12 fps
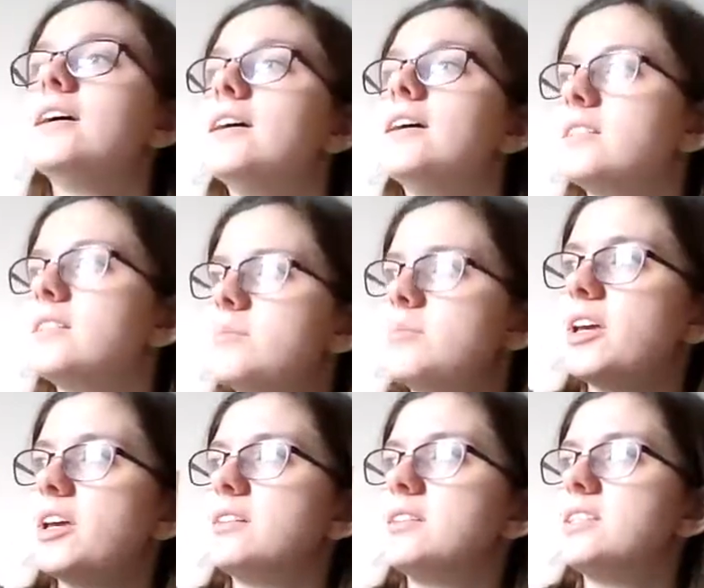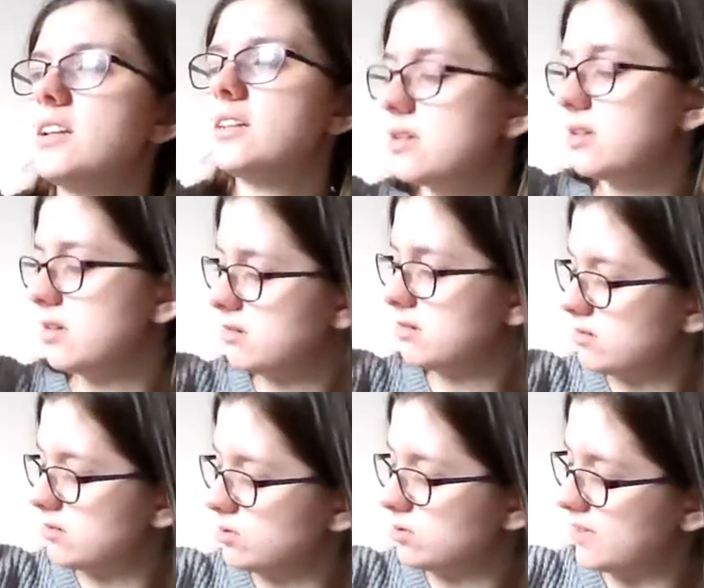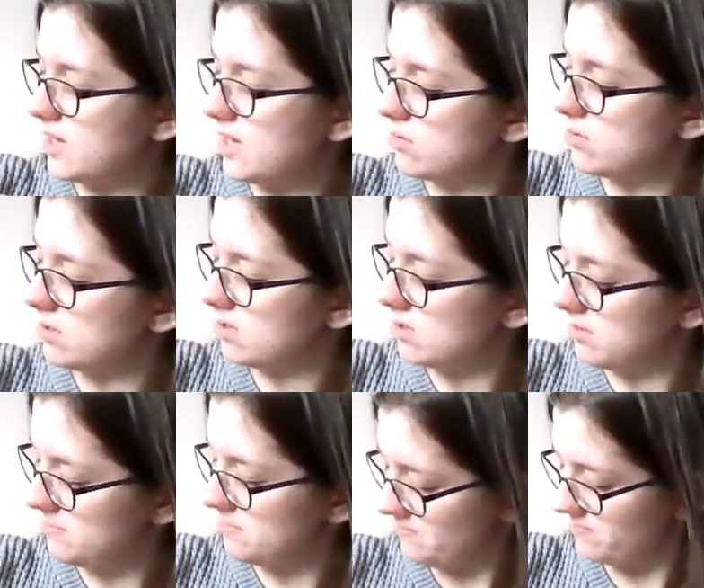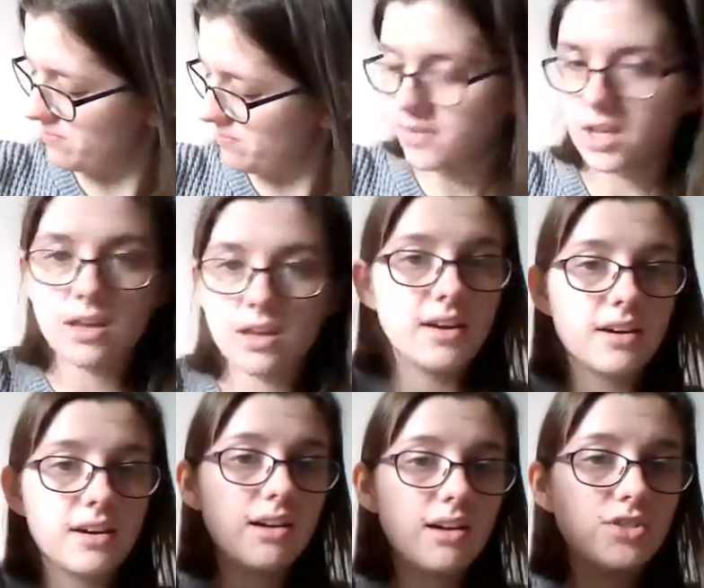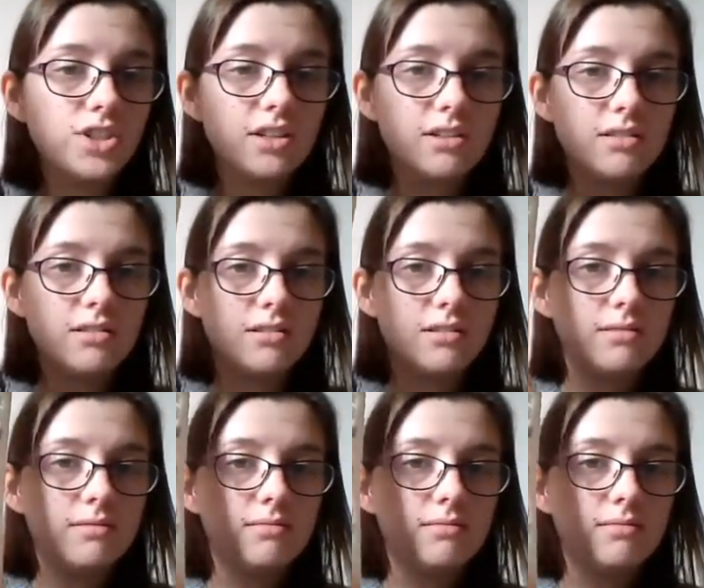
and it's a bit delicate because of like all the couching and the